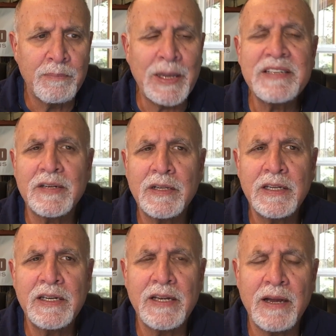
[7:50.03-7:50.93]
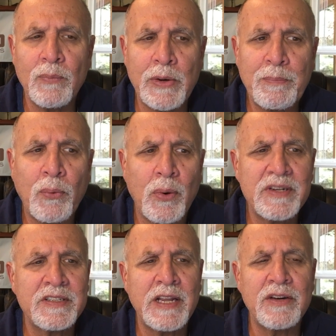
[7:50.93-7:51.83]
basically
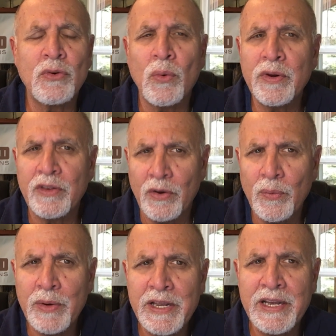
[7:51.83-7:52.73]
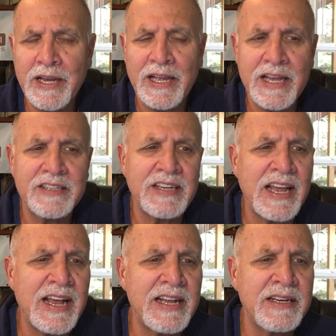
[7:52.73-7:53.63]
reports that North Korea has
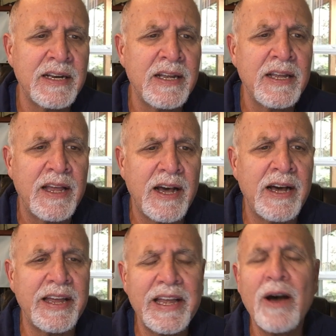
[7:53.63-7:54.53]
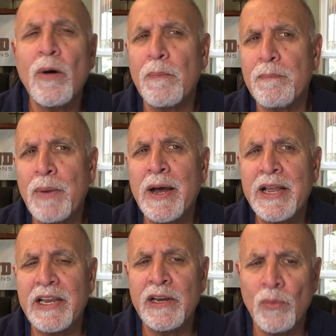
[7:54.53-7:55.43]
had help
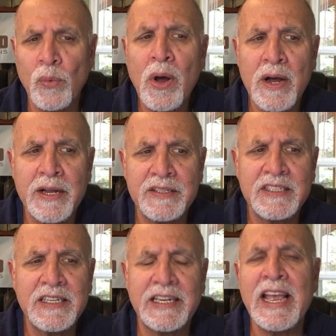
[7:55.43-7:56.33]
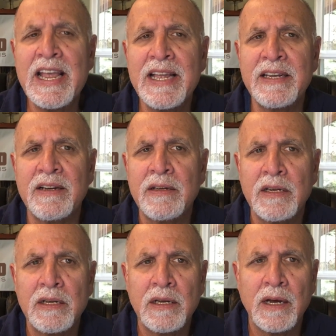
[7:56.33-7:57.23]
by Iran to gain
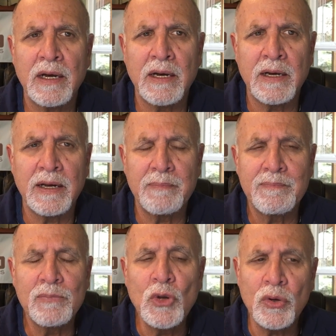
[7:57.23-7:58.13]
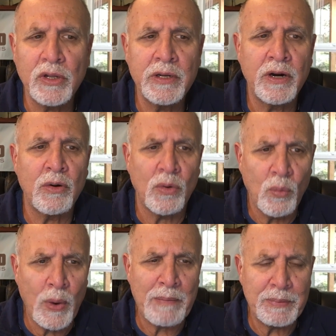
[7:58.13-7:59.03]
nuclear
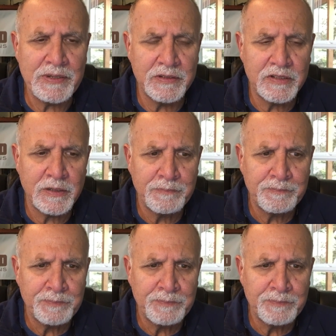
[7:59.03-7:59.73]
weapons.